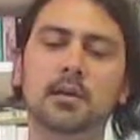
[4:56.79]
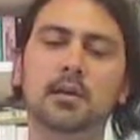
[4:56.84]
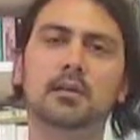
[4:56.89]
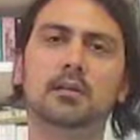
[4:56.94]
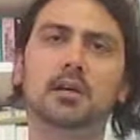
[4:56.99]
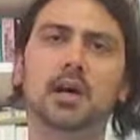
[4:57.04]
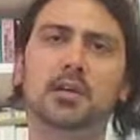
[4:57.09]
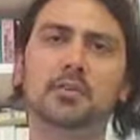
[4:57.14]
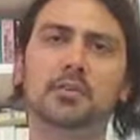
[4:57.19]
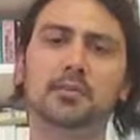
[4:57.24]

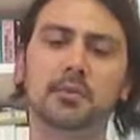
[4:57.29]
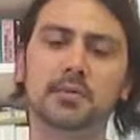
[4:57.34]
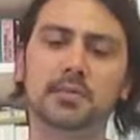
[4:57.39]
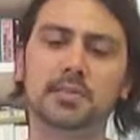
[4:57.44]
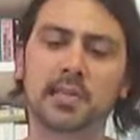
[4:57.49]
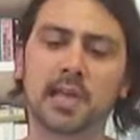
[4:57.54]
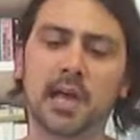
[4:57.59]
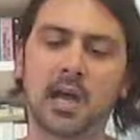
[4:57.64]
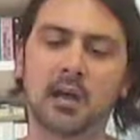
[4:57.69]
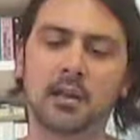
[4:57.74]
guttural
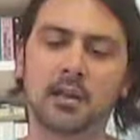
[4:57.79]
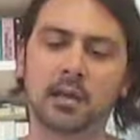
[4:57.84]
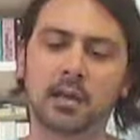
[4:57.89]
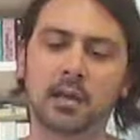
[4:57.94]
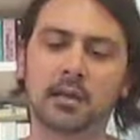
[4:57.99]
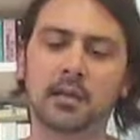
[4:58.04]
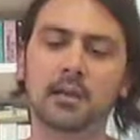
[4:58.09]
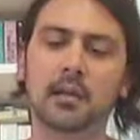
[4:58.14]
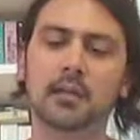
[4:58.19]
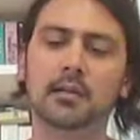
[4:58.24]
sound like
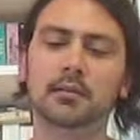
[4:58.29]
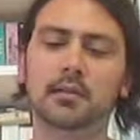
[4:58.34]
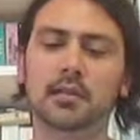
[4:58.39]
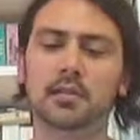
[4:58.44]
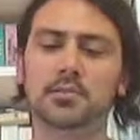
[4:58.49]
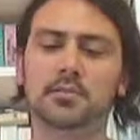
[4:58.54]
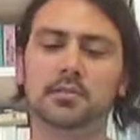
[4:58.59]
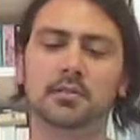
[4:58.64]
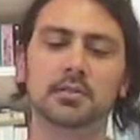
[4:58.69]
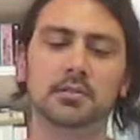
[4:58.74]
a
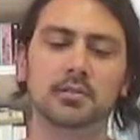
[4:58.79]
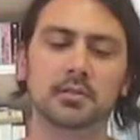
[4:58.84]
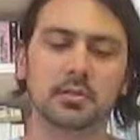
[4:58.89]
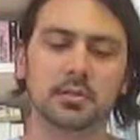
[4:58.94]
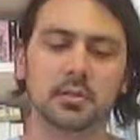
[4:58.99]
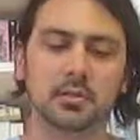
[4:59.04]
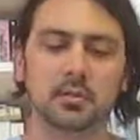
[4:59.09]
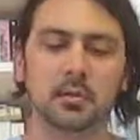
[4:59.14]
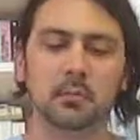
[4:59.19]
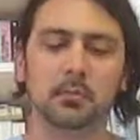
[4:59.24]

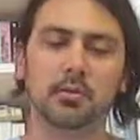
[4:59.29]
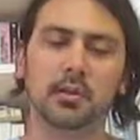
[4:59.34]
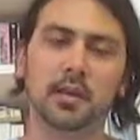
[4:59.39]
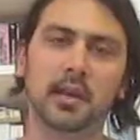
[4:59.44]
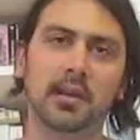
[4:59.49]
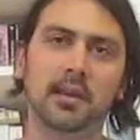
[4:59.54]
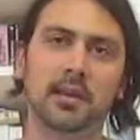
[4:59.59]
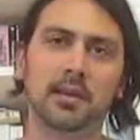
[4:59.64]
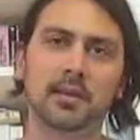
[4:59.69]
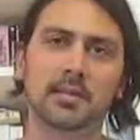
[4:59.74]
didgeridoo
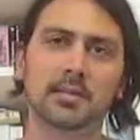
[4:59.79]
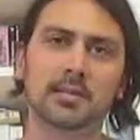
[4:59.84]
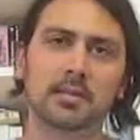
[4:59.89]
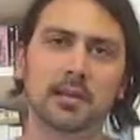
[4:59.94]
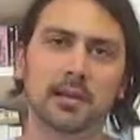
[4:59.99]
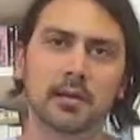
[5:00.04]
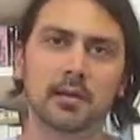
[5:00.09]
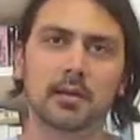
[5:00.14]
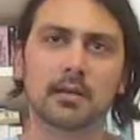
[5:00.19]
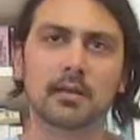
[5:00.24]
played in a
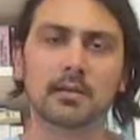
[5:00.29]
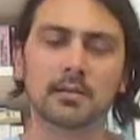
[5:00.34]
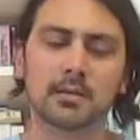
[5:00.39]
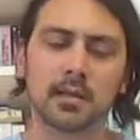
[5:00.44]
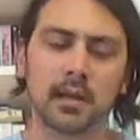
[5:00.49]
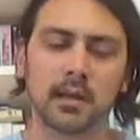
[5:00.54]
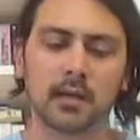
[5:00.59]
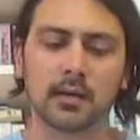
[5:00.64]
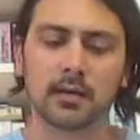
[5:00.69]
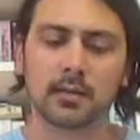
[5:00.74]
dark,
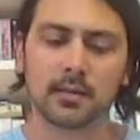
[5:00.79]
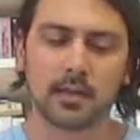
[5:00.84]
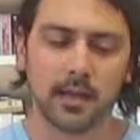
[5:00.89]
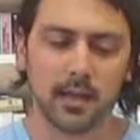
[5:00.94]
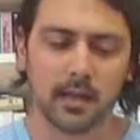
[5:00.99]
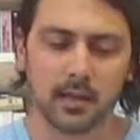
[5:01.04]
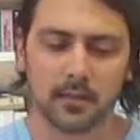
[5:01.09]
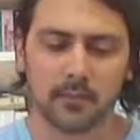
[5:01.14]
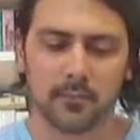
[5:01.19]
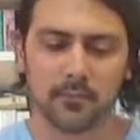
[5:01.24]
dank
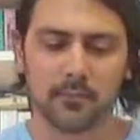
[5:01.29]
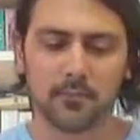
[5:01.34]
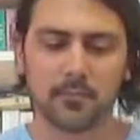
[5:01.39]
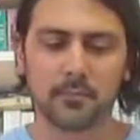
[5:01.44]
cave.